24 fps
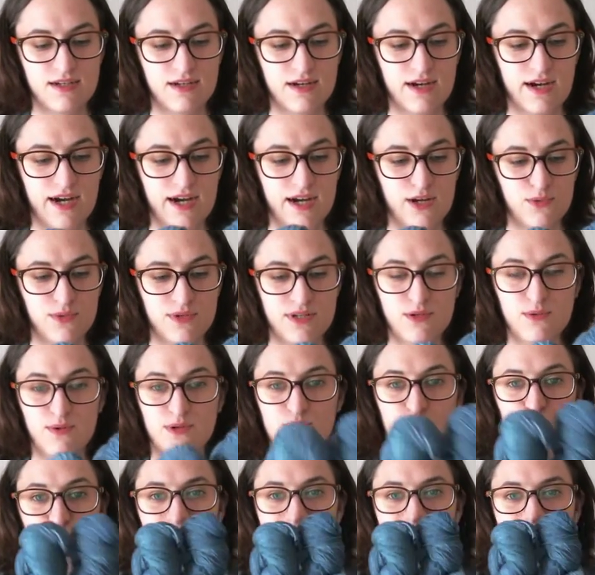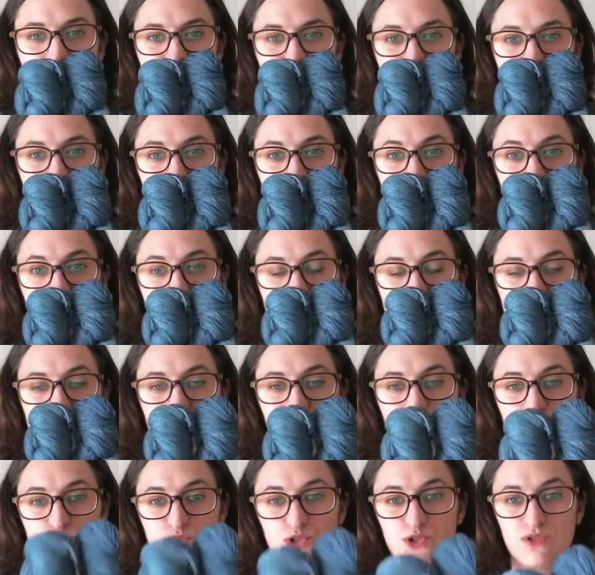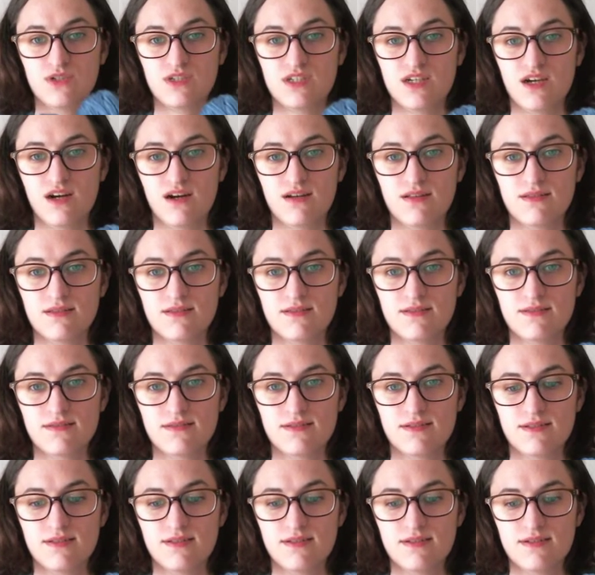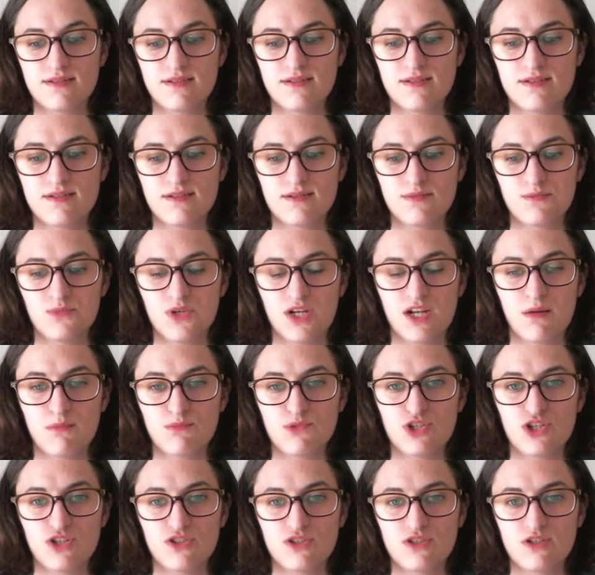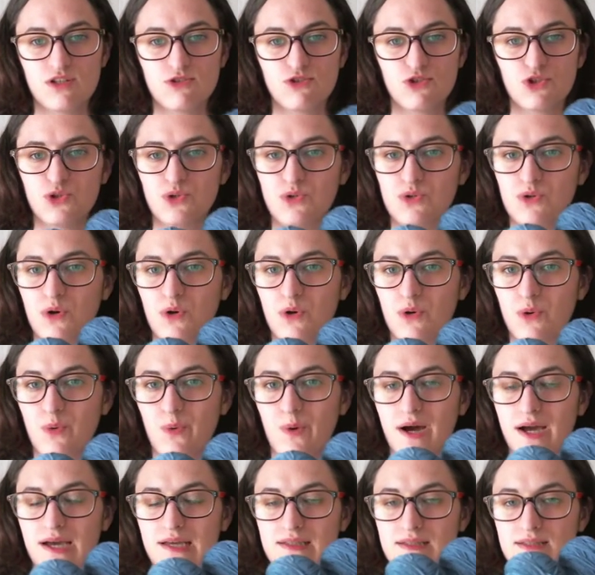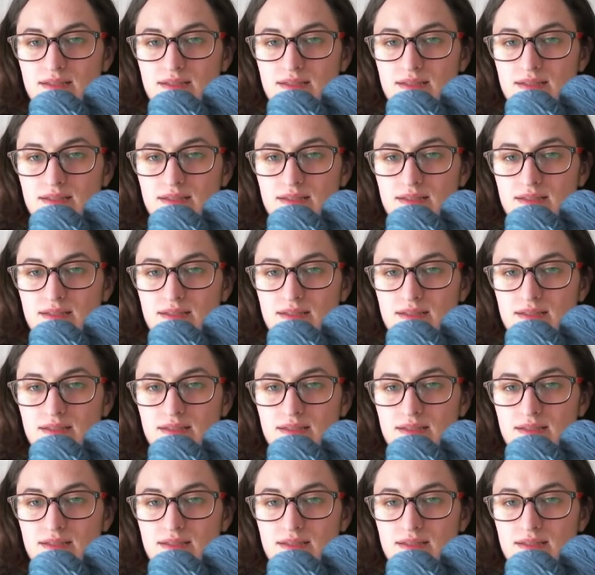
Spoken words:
I really want to make something with that gorgeous yarn, but I'm just not sure quite